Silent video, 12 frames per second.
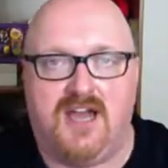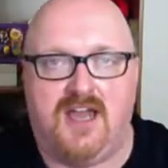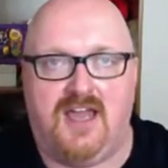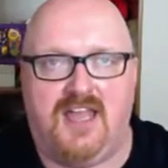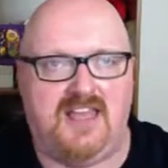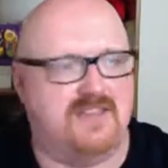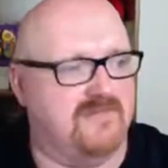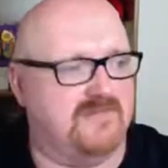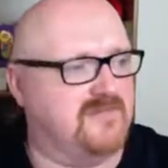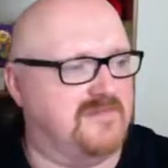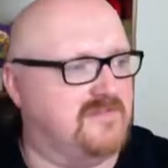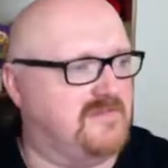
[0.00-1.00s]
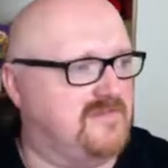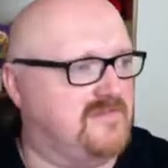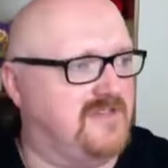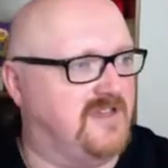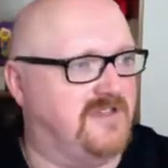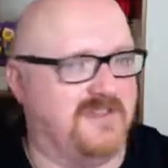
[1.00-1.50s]
in
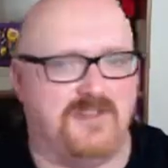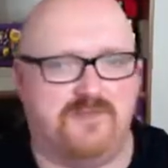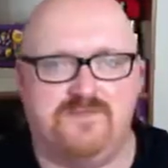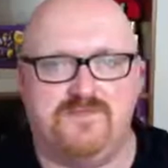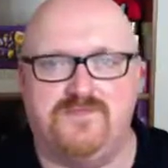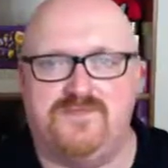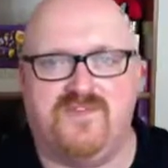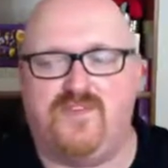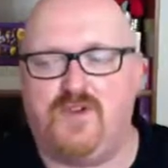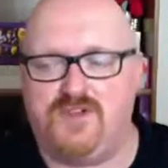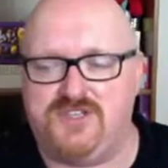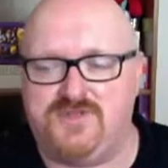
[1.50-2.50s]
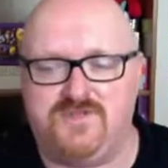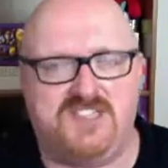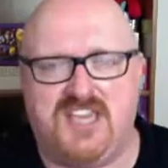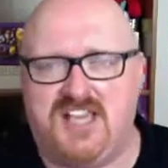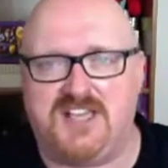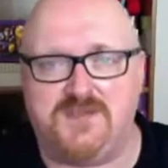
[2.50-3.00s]
the first
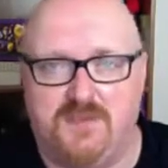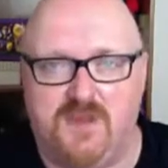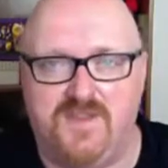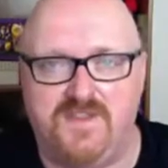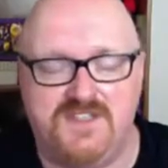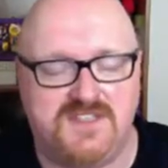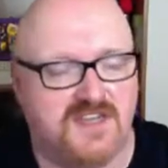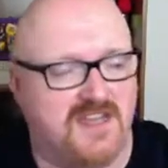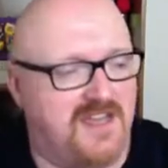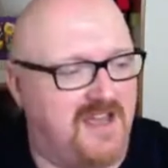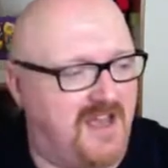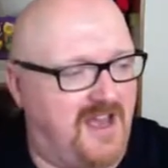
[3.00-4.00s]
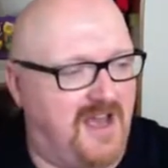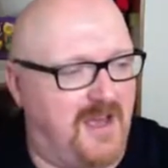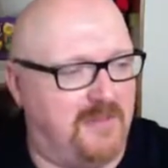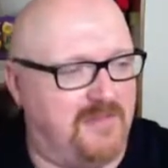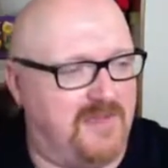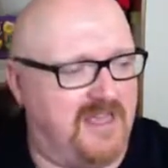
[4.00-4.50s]
6 months.
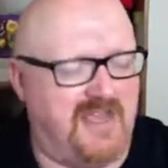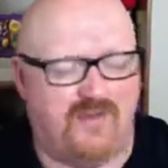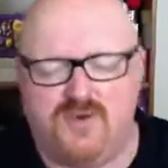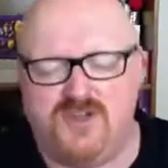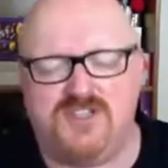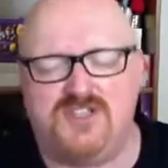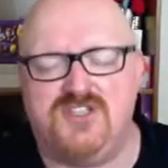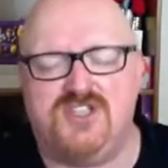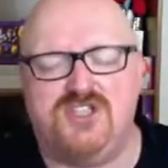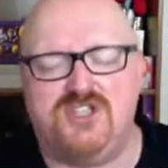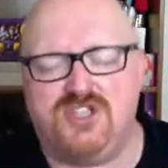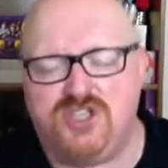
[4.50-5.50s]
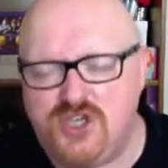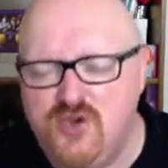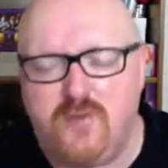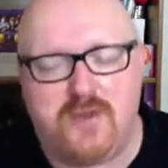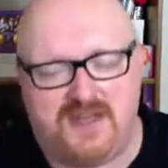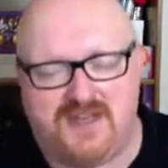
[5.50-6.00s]
It was
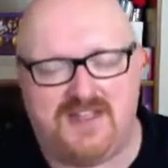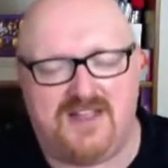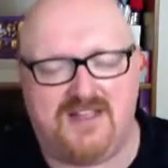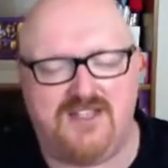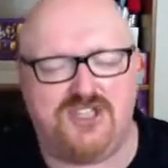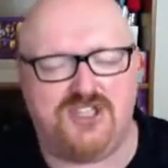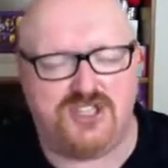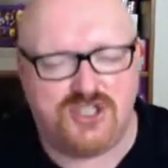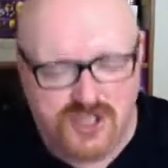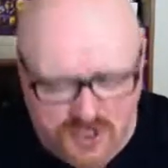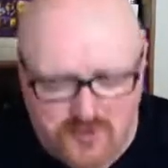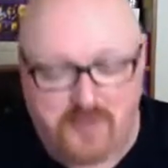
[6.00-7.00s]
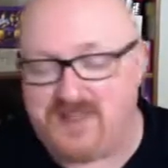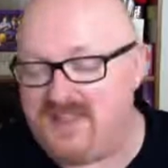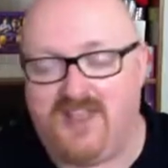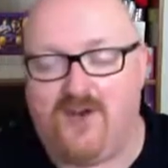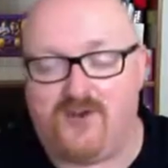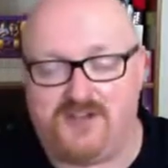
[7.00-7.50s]
stupid,
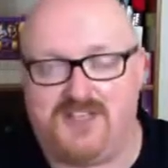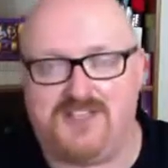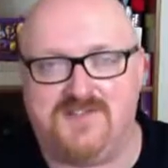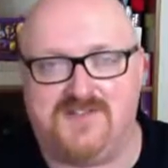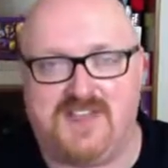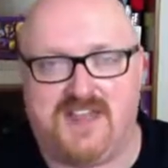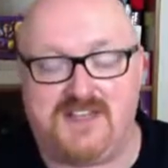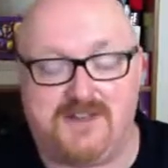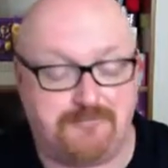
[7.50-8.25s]
the audience for that.